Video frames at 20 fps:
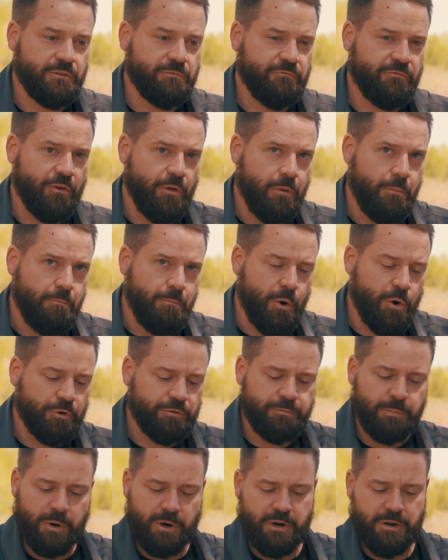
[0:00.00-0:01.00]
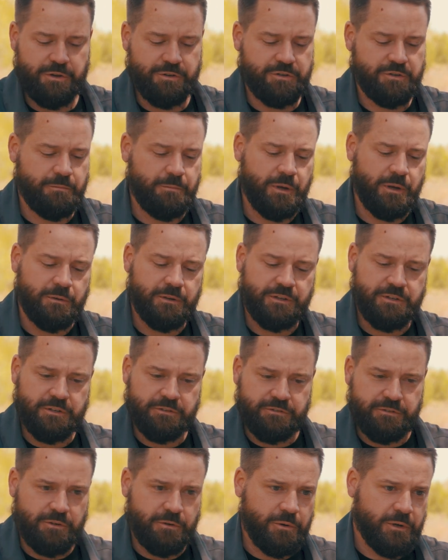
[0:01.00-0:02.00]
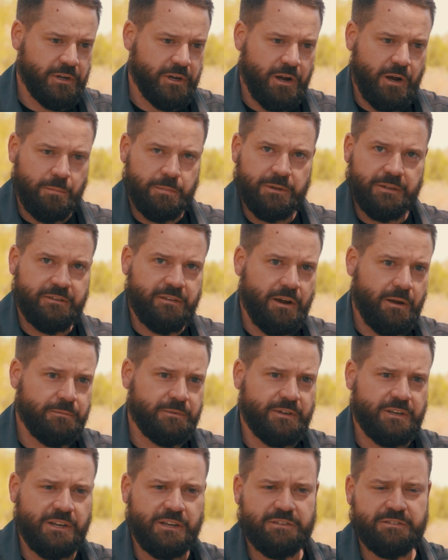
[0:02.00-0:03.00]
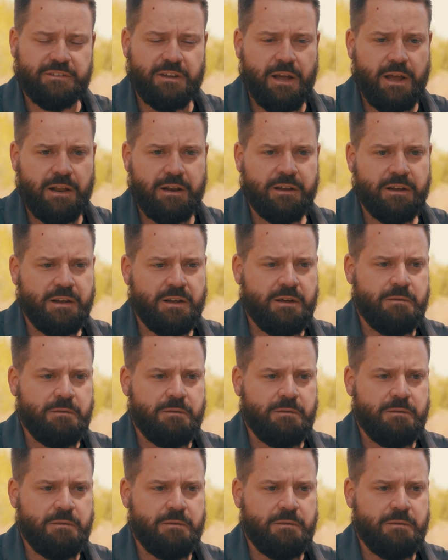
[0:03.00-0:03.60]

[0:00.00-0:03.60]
for the most part, you should be able to just do it a couple of times on each side,